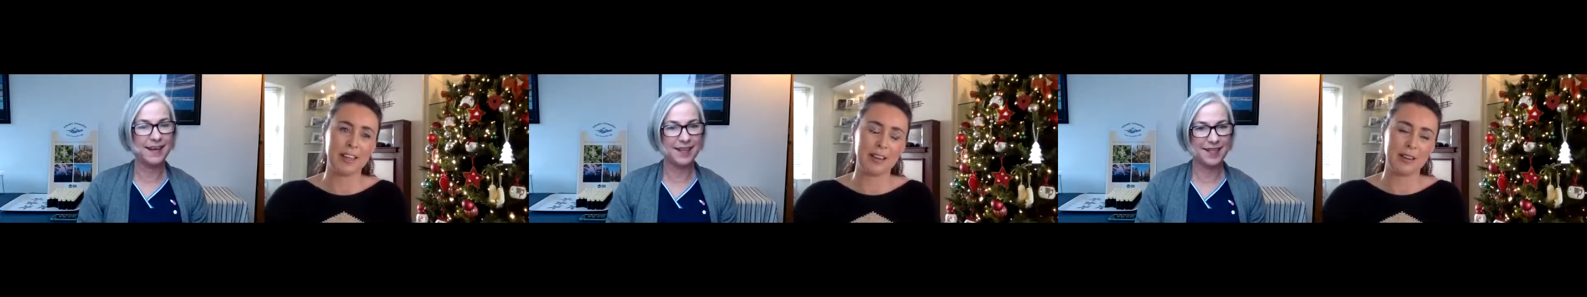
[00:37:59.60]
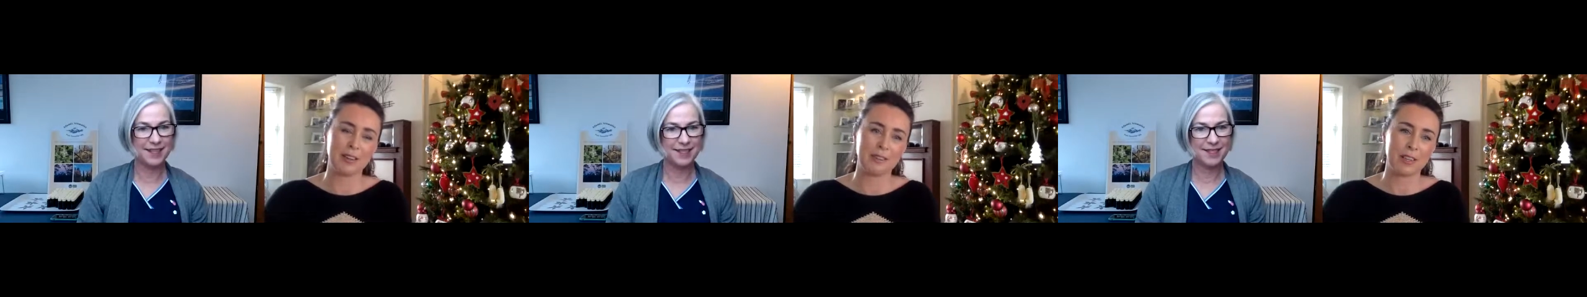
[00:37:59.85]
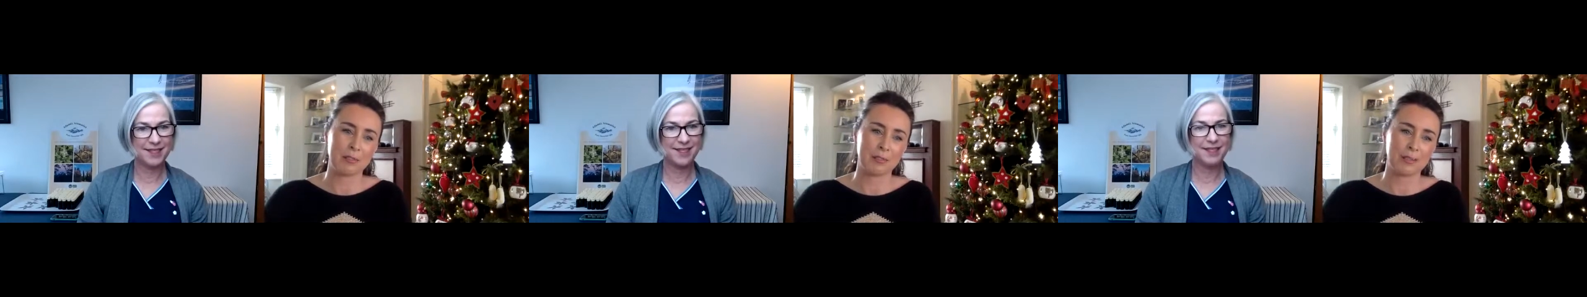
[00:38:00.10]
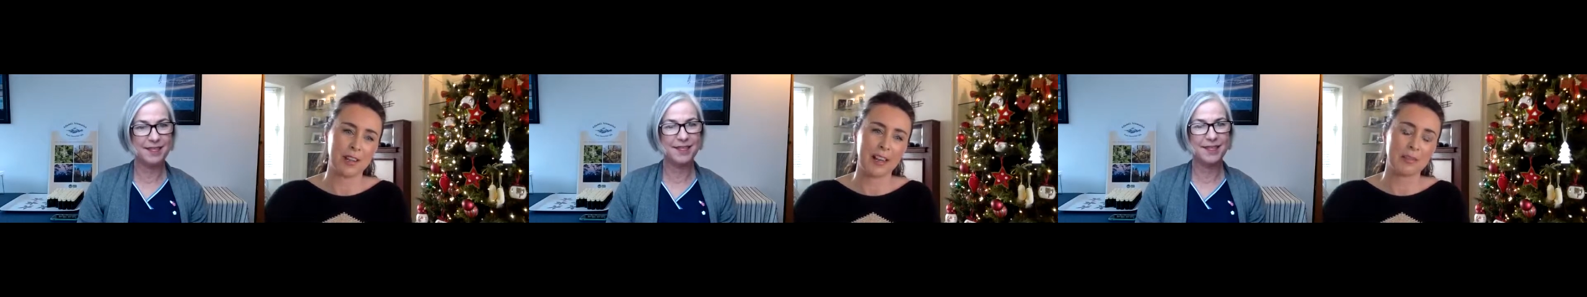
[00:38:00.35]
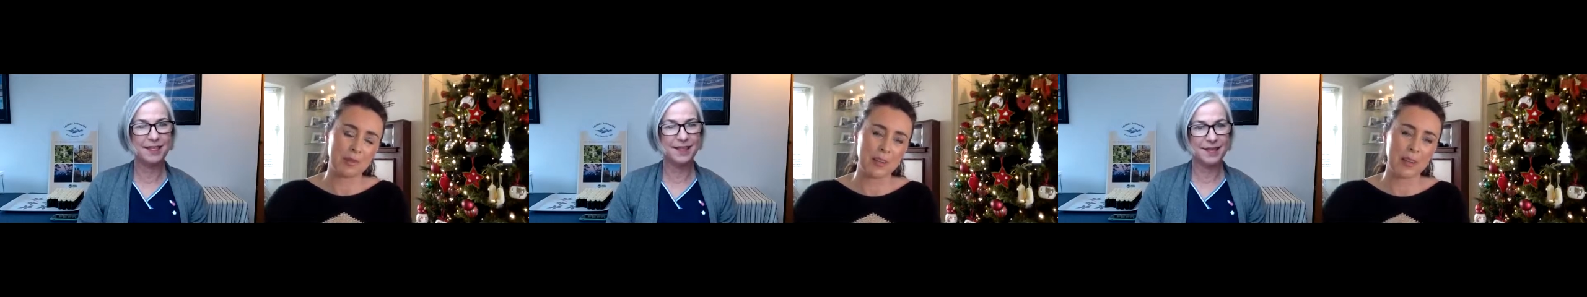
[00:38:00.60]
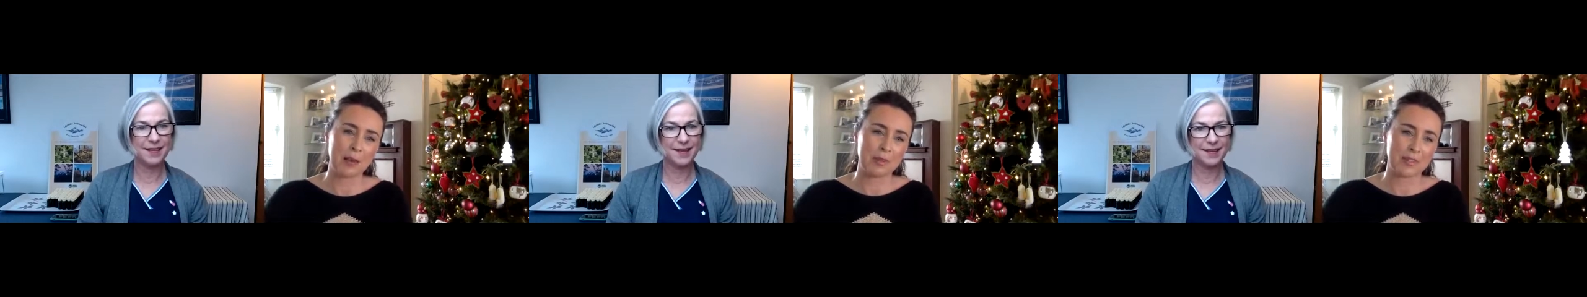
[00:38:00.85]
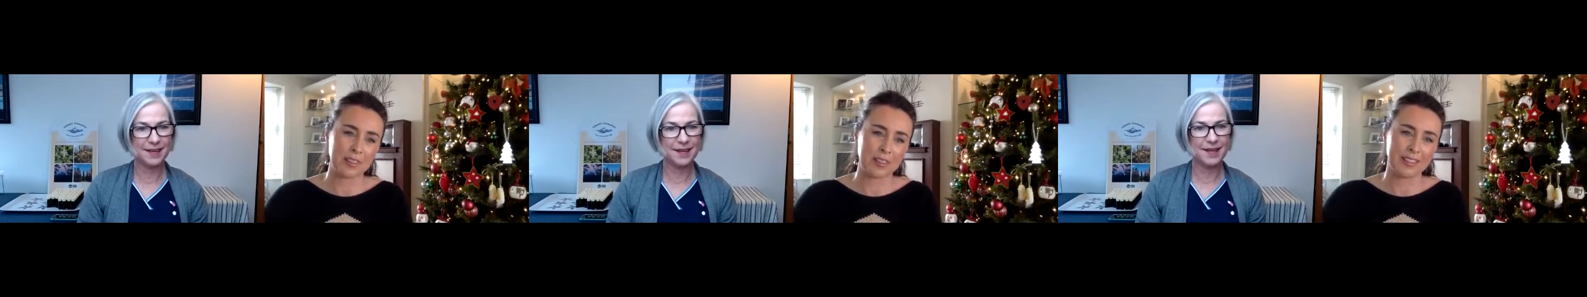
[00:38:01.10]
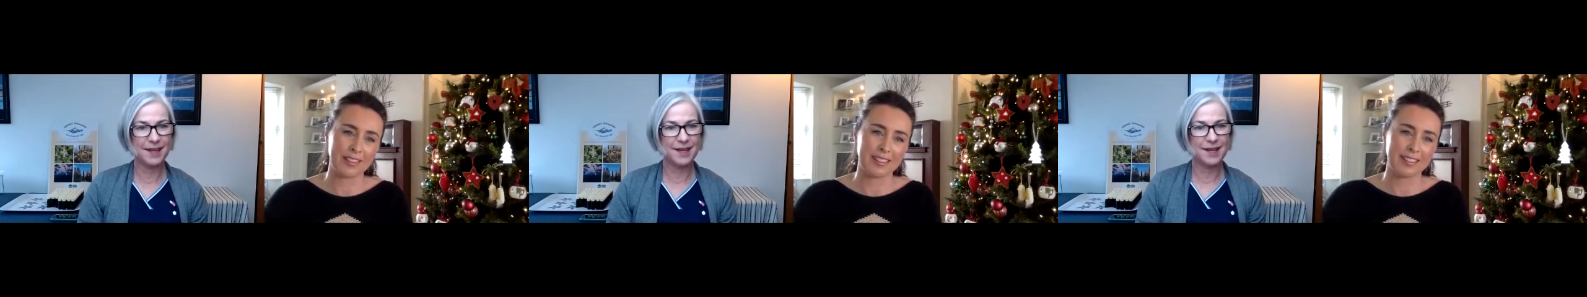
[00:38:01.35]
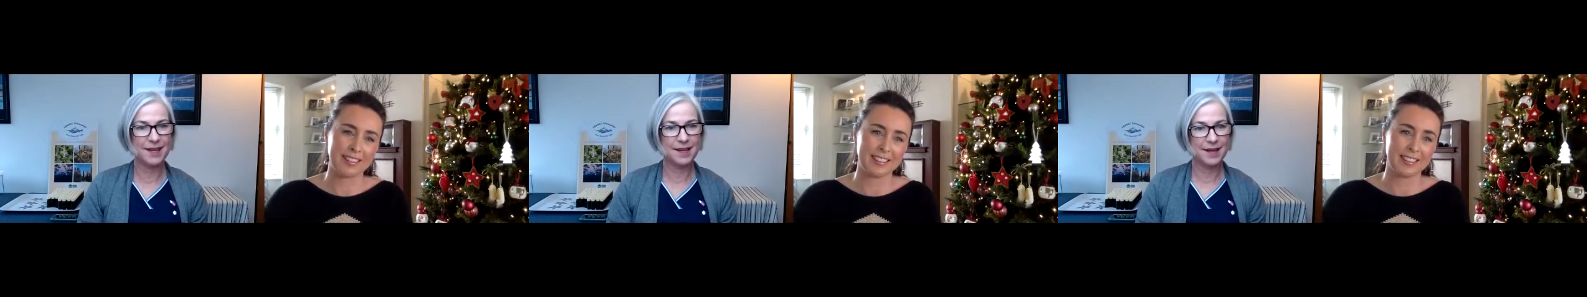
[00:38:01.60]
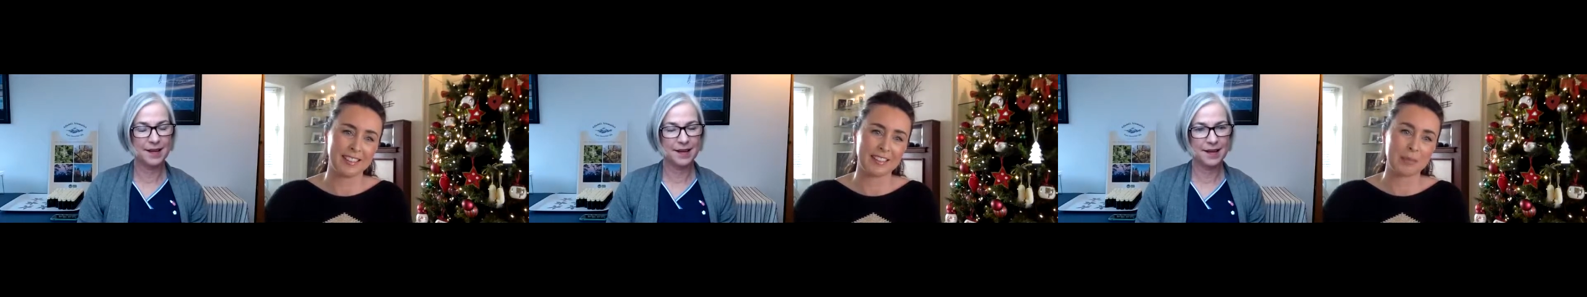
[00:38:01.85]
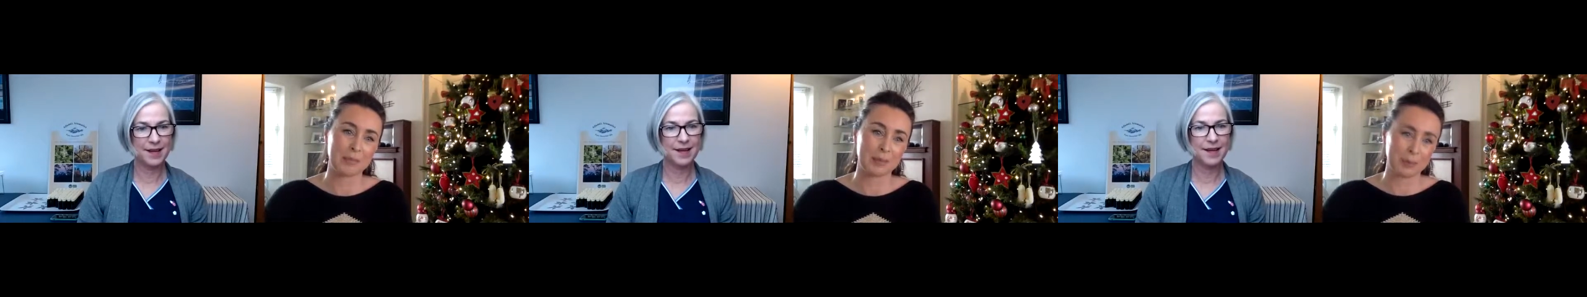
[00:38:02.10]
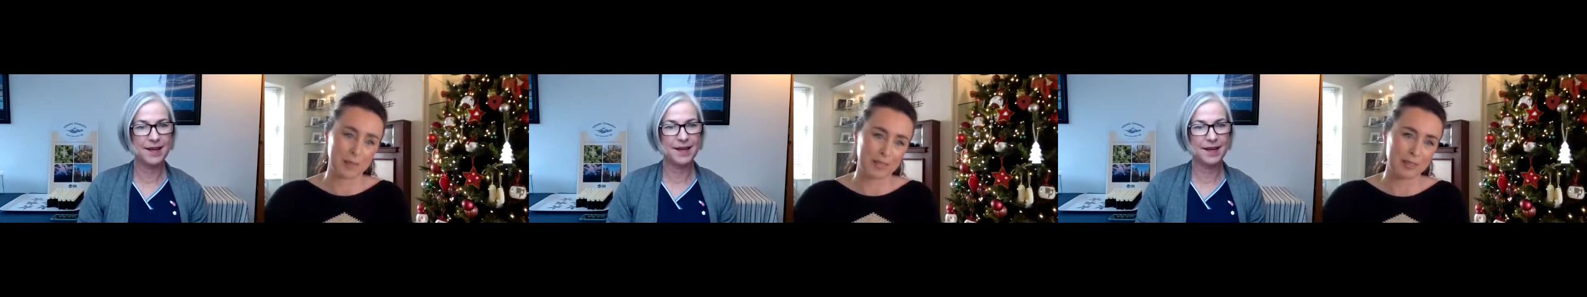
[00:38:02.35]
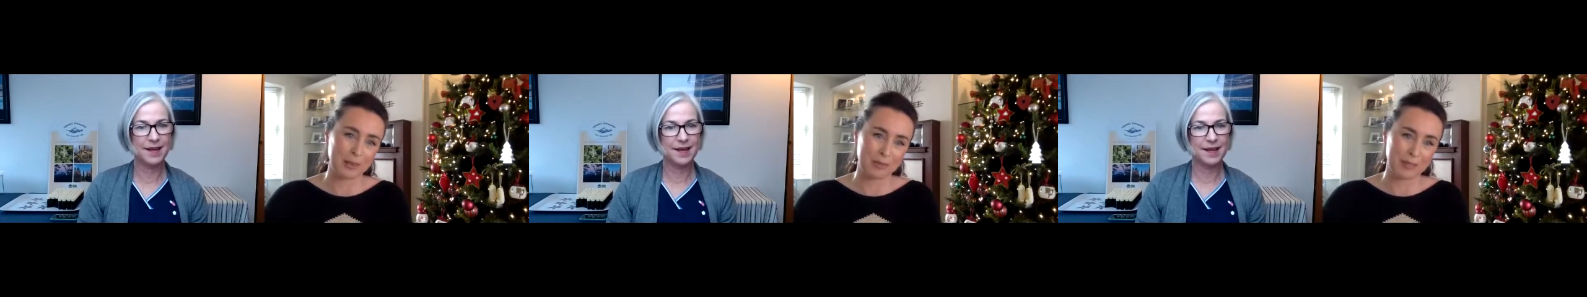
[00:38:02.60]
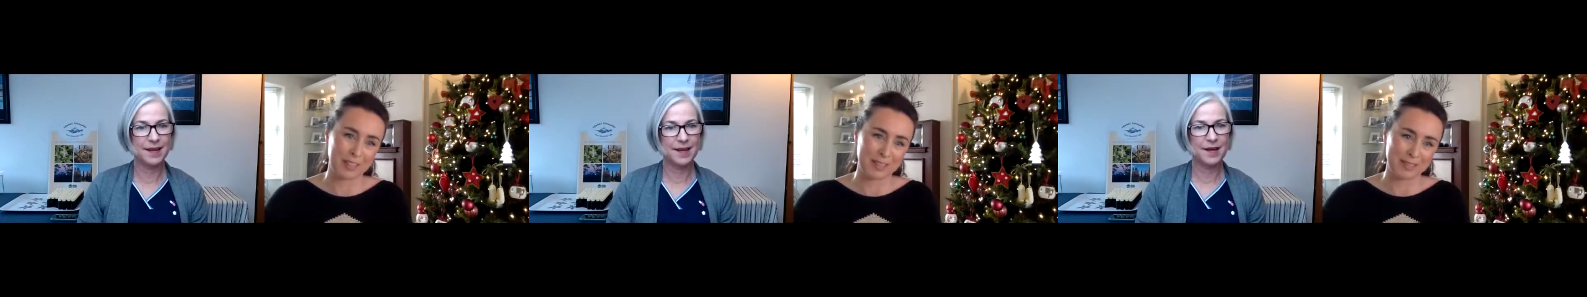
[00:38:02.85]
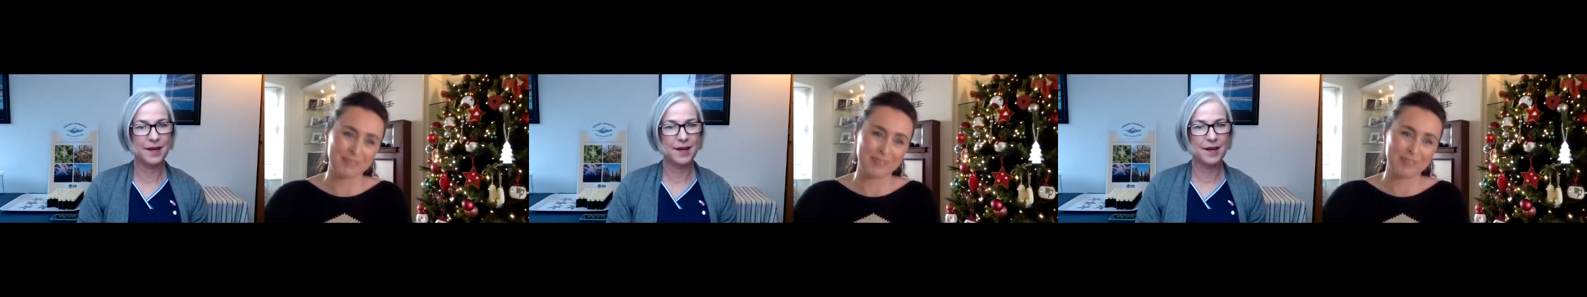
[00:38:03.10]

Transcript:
Speaker 1: uh, available on Amazon in the next couple of weeks, hopefully.